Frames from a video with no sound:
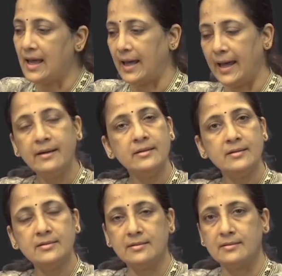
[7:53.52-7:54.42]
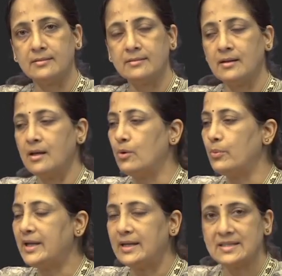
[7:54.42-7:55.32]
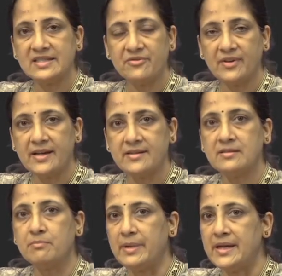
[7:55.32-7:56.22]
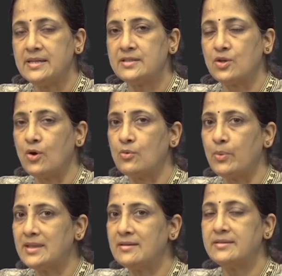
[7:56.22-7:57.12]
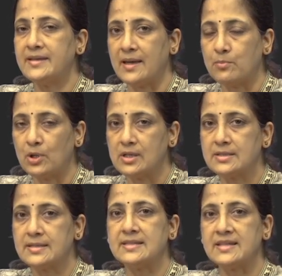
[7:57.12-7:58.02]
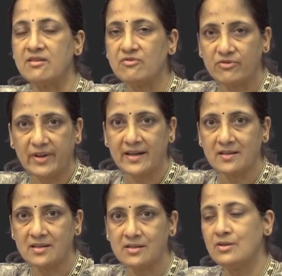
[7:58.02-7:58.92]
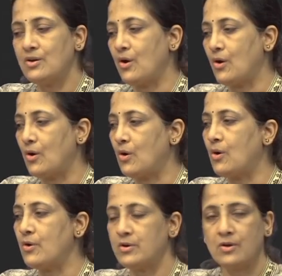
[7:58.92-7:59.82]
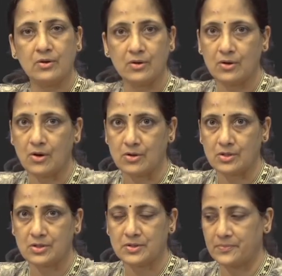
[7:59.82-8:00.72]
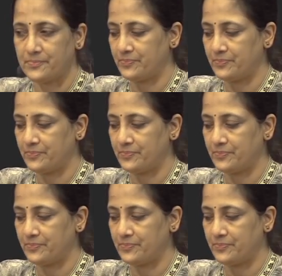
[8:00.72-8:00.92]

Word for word: And in the third, we classified it based on whether the embolus is infected or not.